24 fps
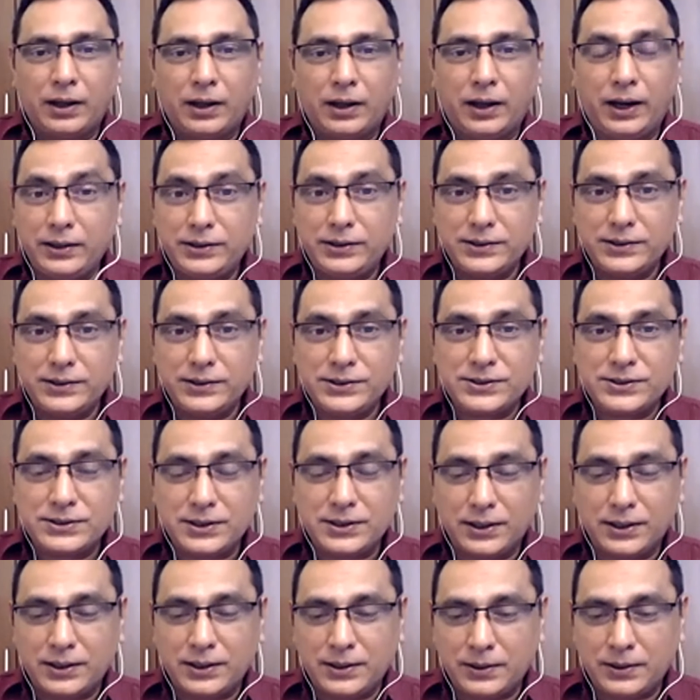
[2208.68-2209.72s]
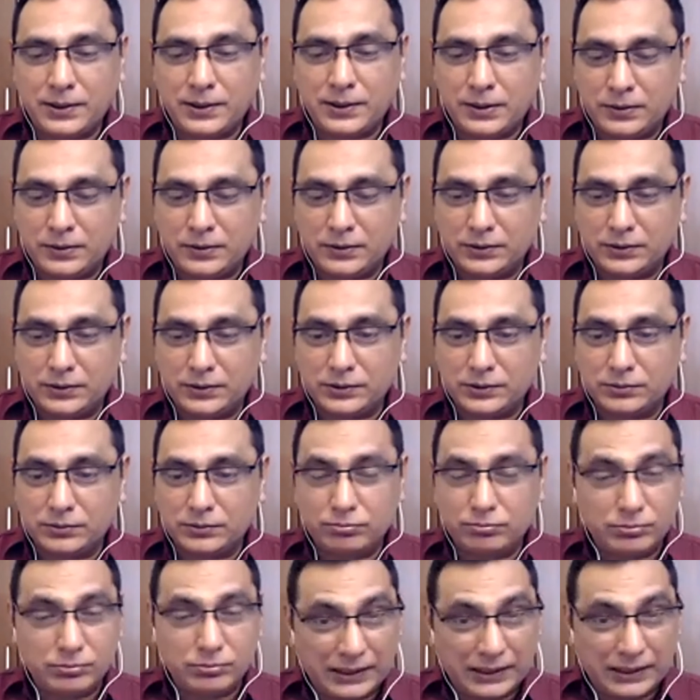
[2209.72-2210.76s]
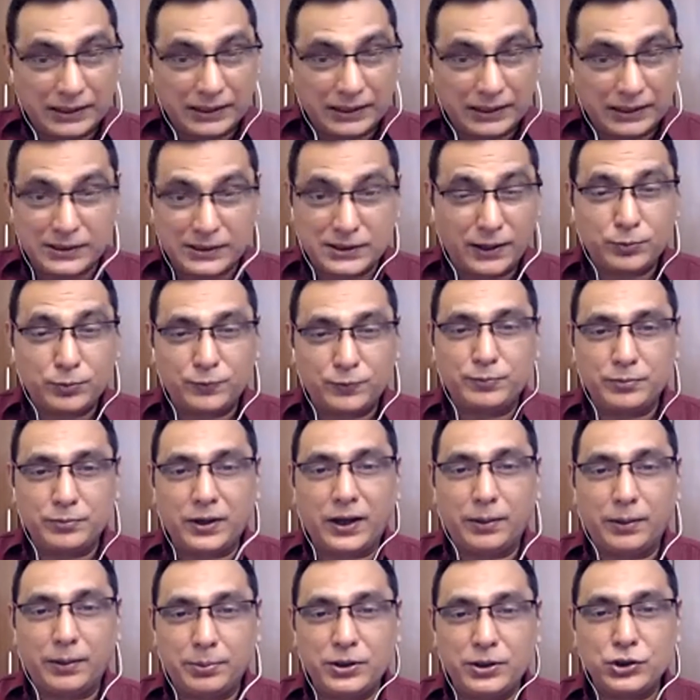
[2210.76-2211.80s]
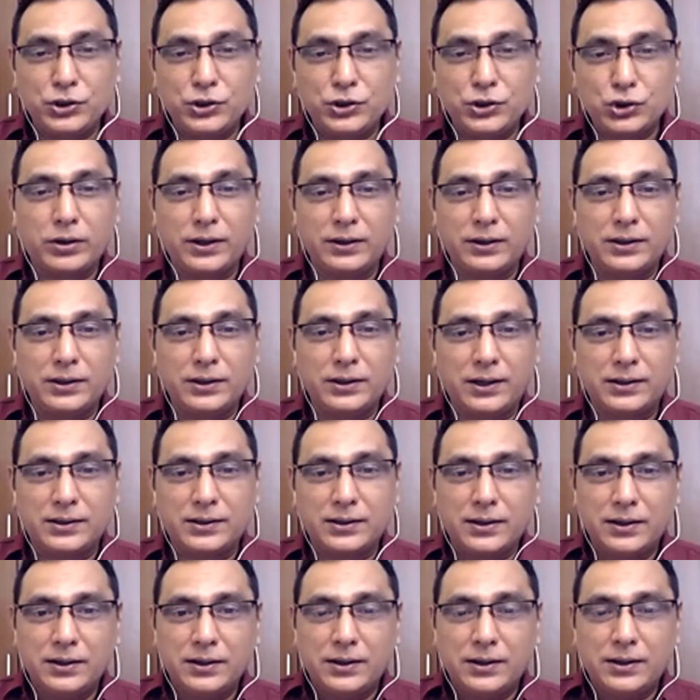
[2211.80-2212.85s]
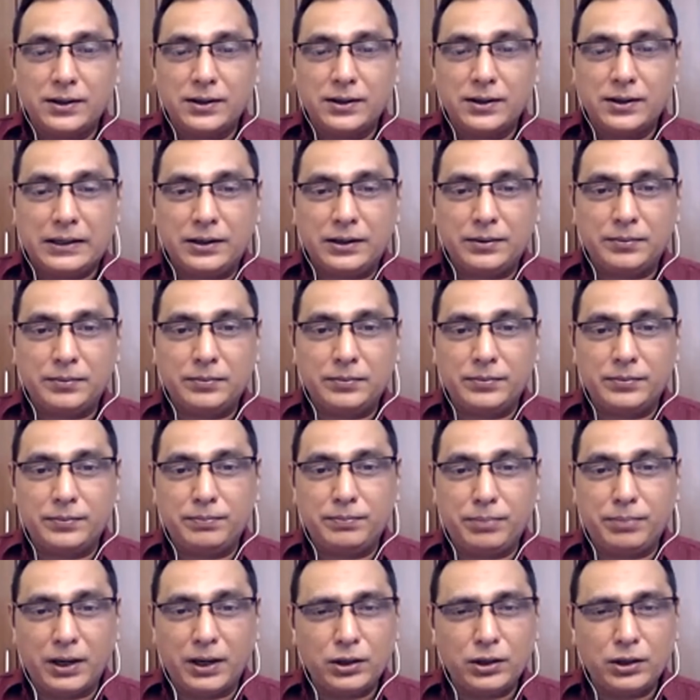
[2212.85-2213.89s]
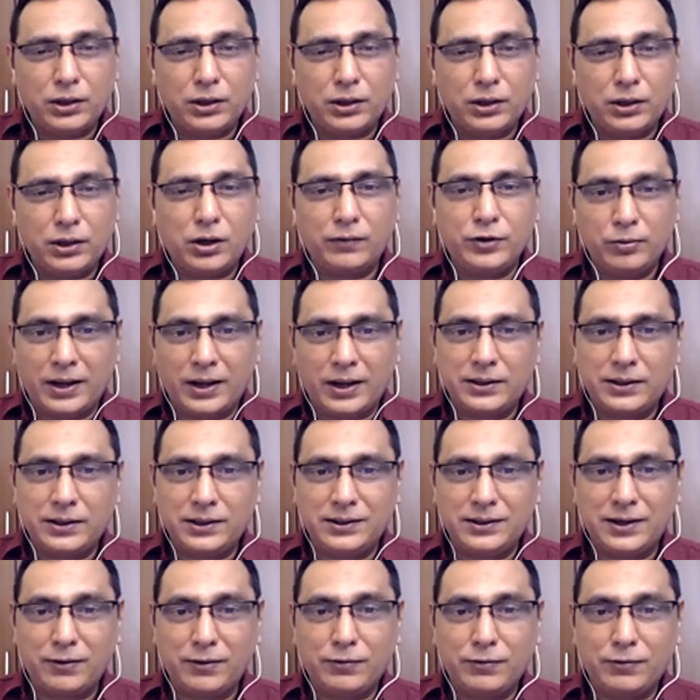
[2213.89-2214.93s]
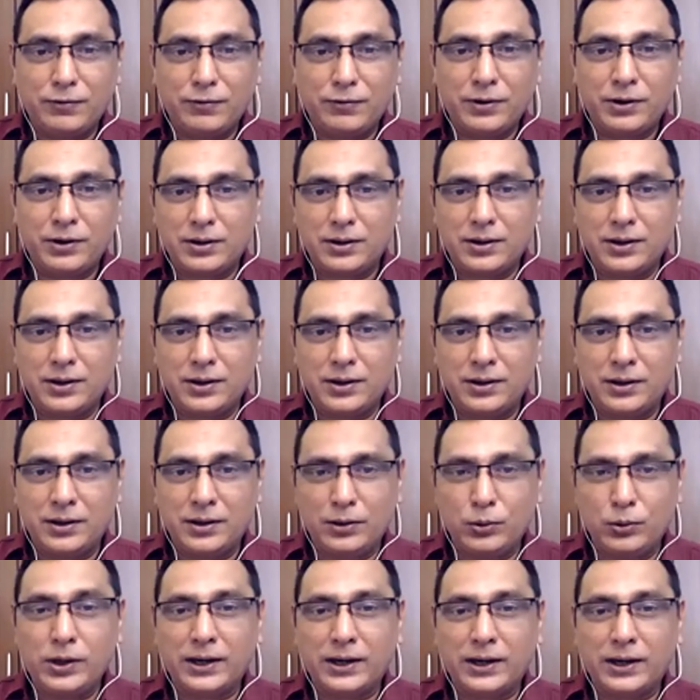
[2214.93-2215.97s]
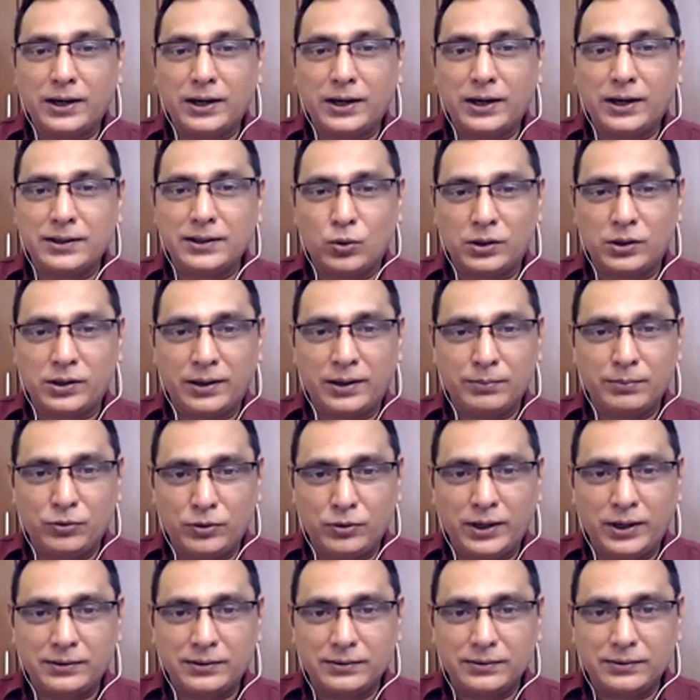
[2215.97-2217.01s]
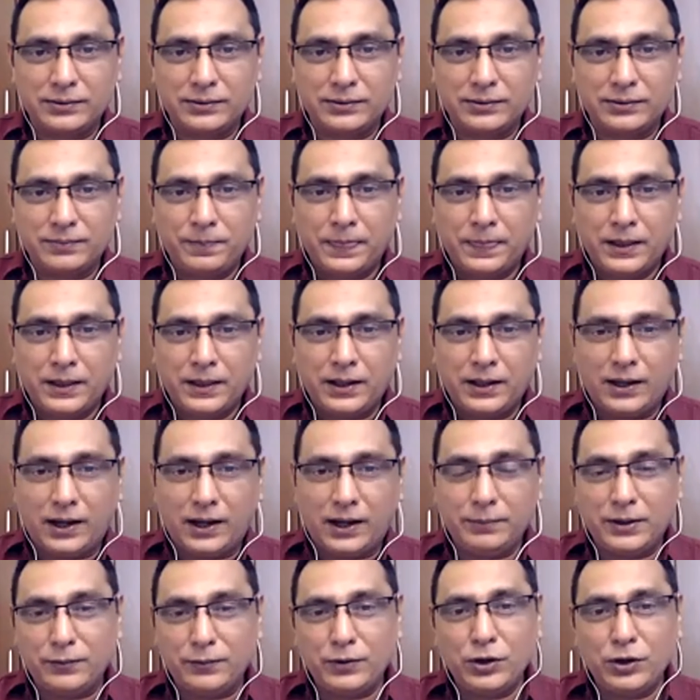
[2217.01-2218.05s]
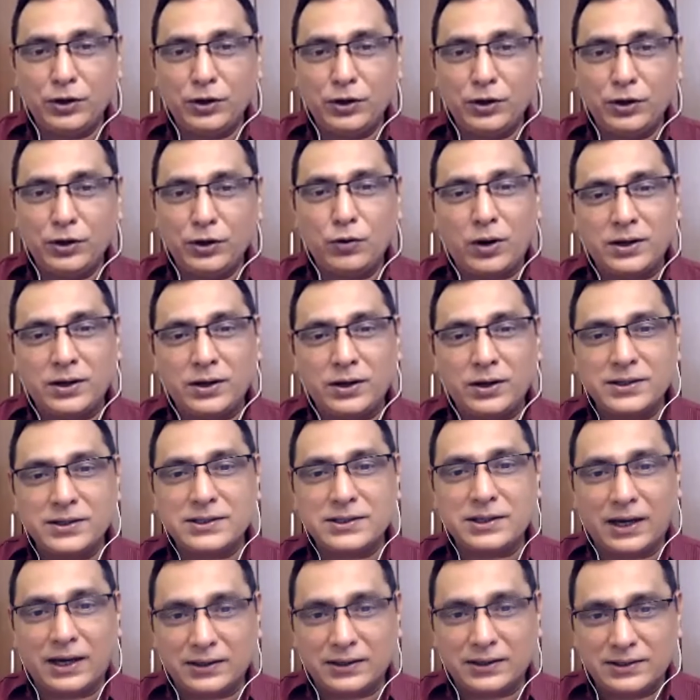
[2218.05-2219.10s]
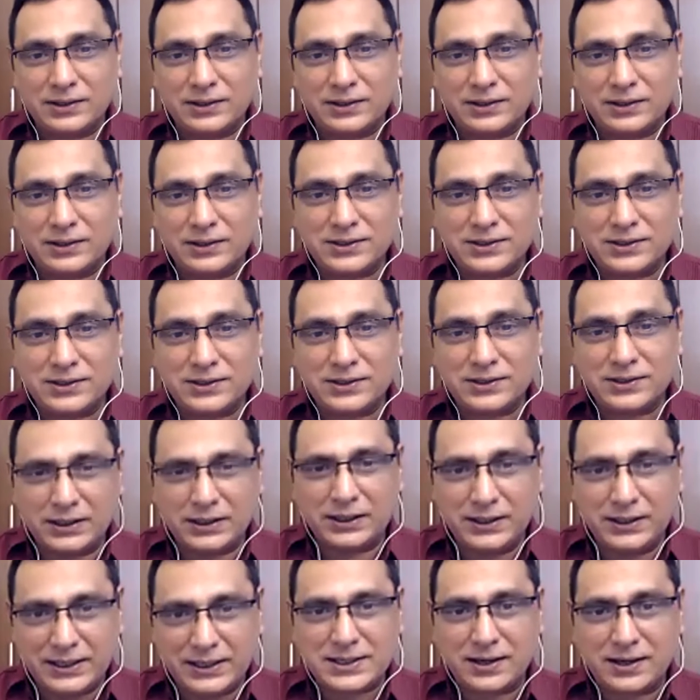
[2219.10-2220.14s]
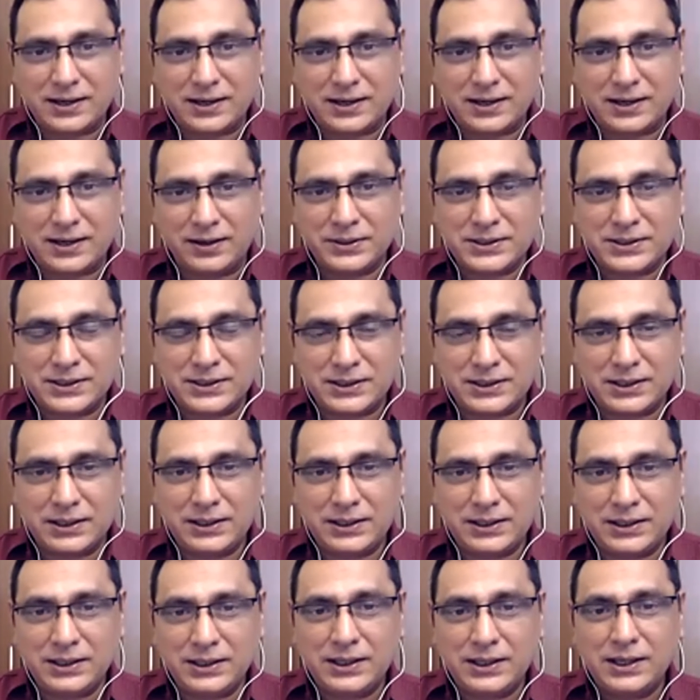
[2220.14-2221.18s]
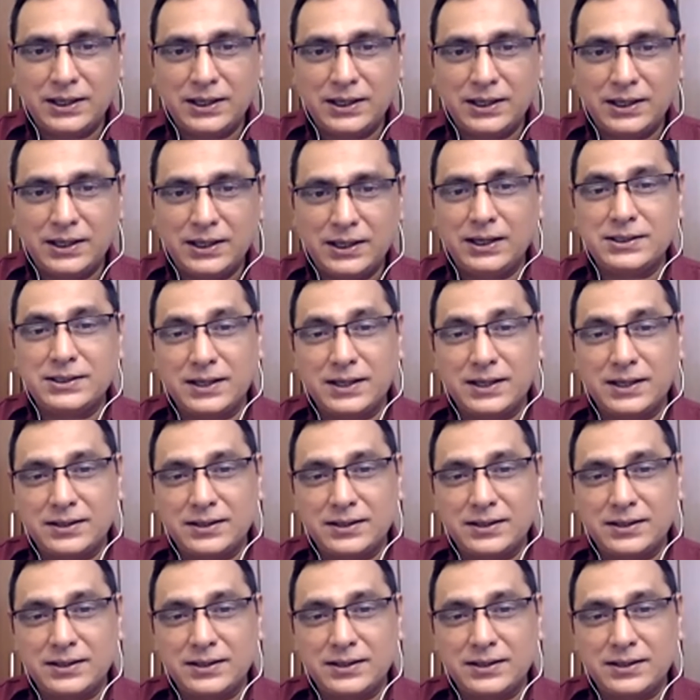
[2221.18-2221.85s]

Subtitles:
And it is at times pretty shocking that bulk of the humanity never look at it what I'm good at. I'm giving you one statistics. The data, basically, it